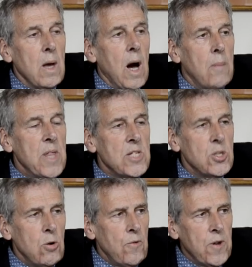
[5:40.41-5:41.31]
I mean, there's
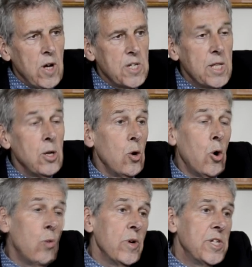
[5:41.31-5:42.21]
an awful lot in the
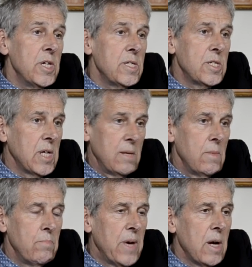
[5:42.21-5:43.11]
law, which is,
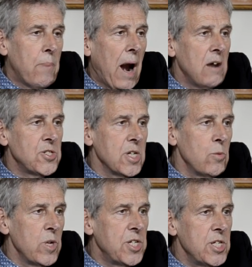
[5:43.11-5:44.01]
and being a barrister,
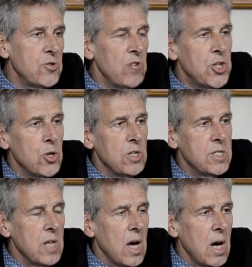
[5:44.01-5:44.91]
which is ritual,
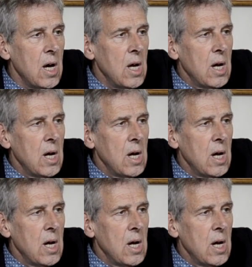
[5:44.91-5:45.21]
isn't there?